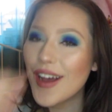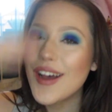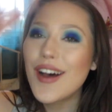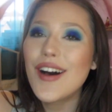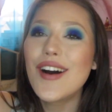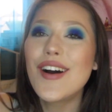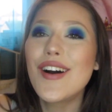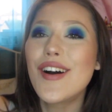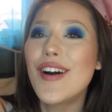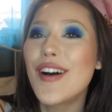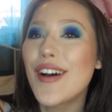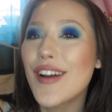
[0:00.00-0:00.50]

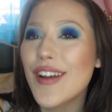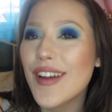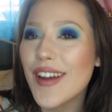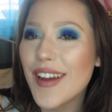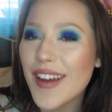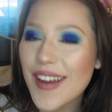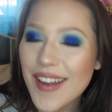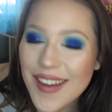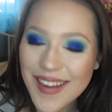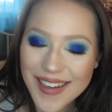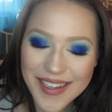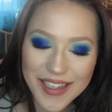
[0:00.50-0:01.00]
Look,
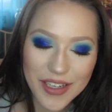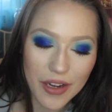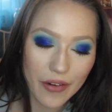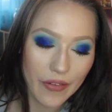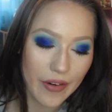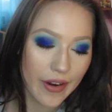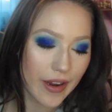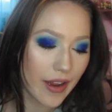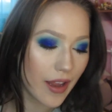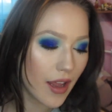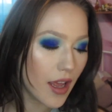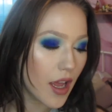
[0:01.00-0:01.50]

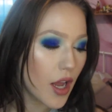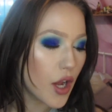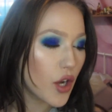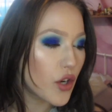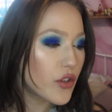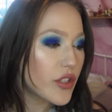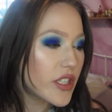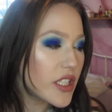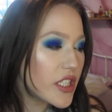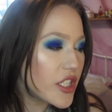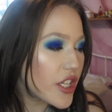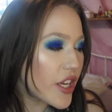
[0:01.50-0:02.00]
sorry.
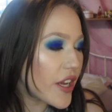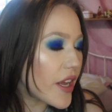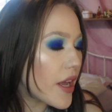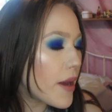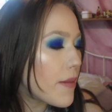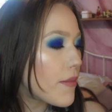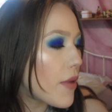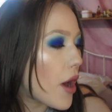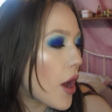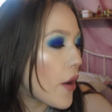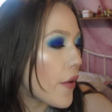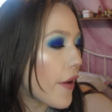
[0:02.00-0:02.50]
Cringy,
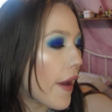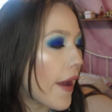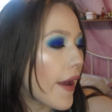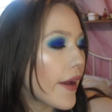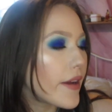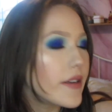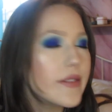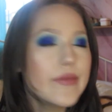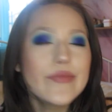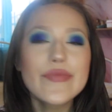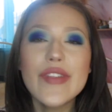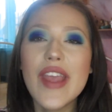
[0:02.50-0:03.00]
but okay.
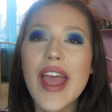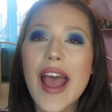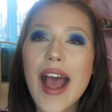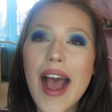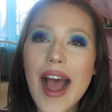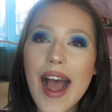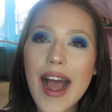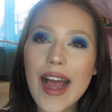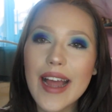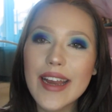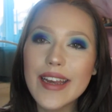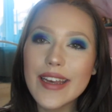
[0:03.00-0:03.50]

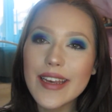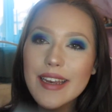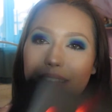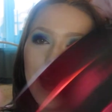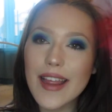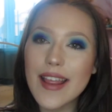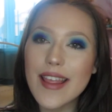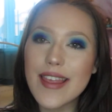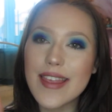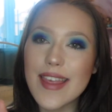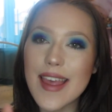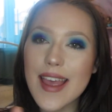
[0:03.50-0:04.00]
And
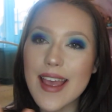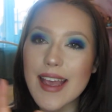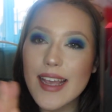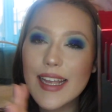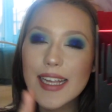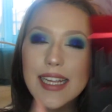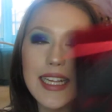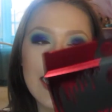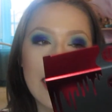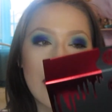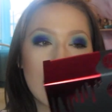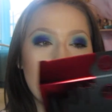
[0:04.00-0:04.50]

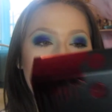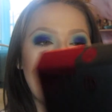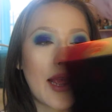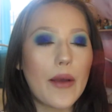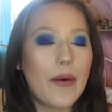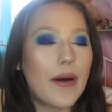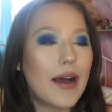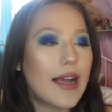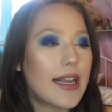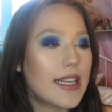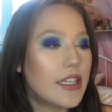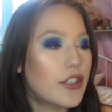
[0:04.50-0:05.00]
this, so
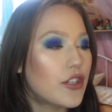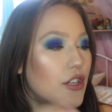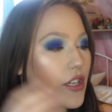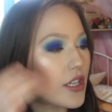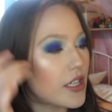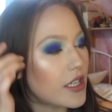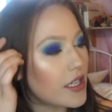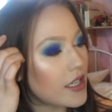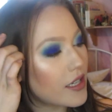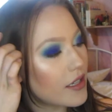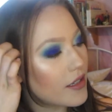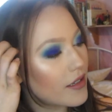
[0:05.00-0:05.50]
let's
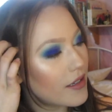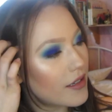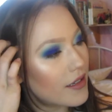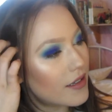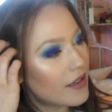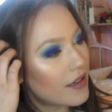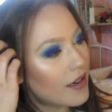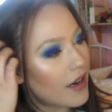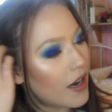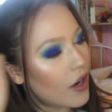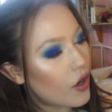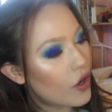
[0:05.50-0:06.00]
just
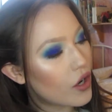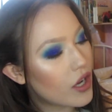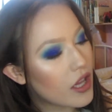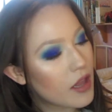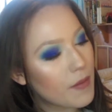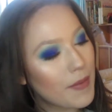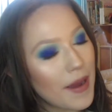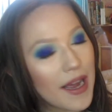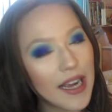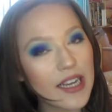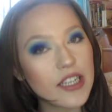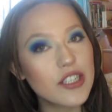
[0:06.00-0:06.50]
look at the
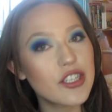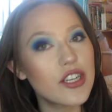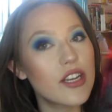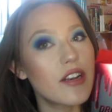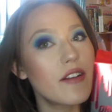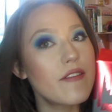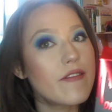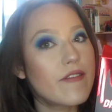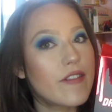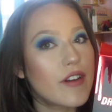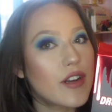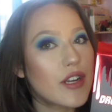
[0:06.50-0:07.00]
packaging.
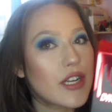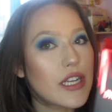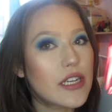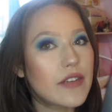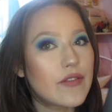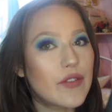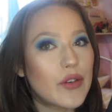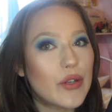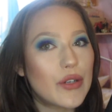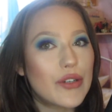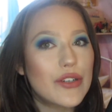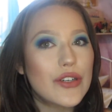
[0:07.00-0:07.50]
First
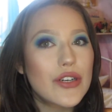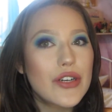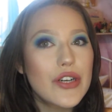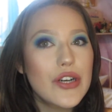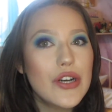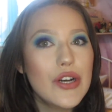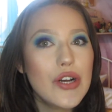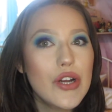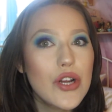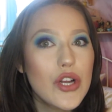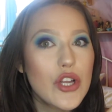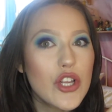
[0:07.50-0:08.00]
of all,
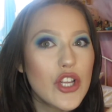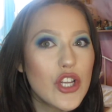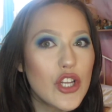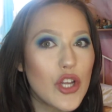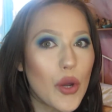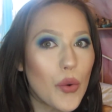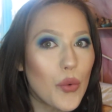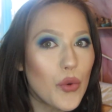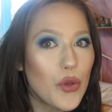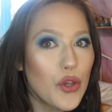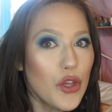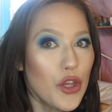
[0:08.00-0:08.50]
so
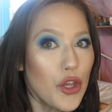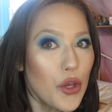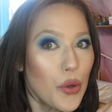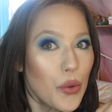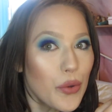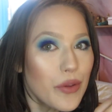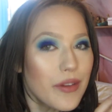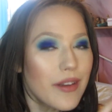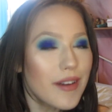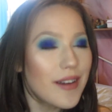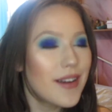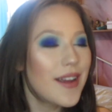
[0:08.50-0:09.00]

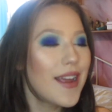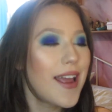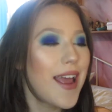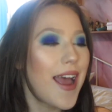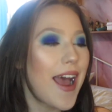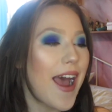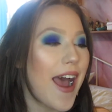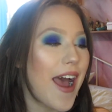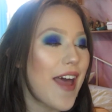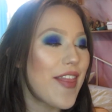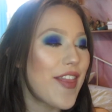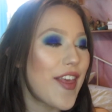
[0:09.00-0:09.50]
cute.
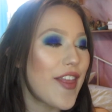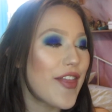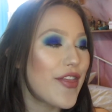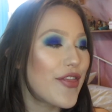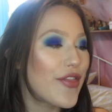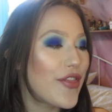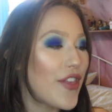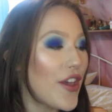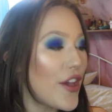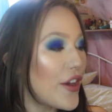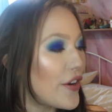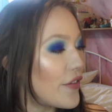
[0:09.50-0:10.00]
And then
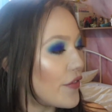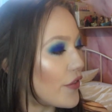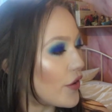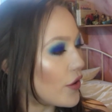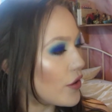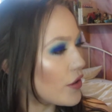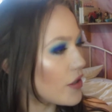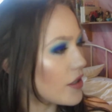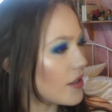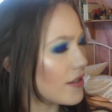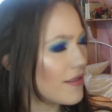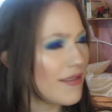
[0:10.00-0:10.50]
third of all,
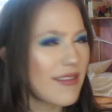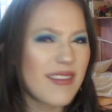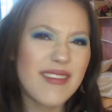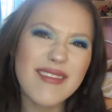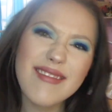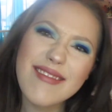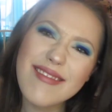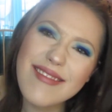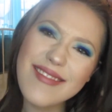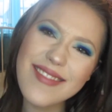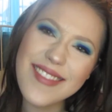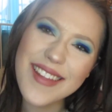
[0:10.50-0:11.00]

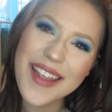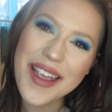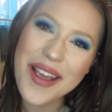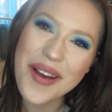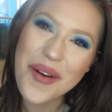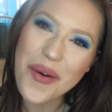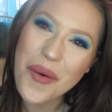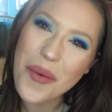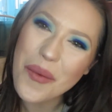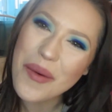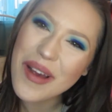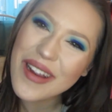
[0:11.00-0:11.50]

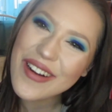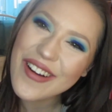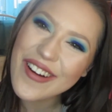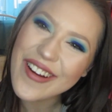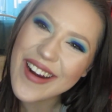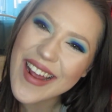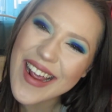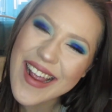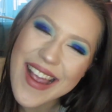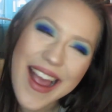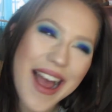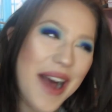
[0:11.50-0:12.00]
why can't
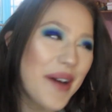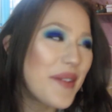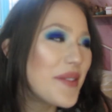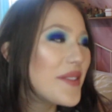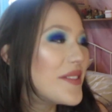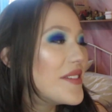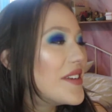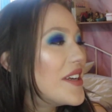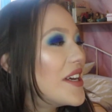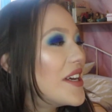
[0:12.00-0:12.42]
I count?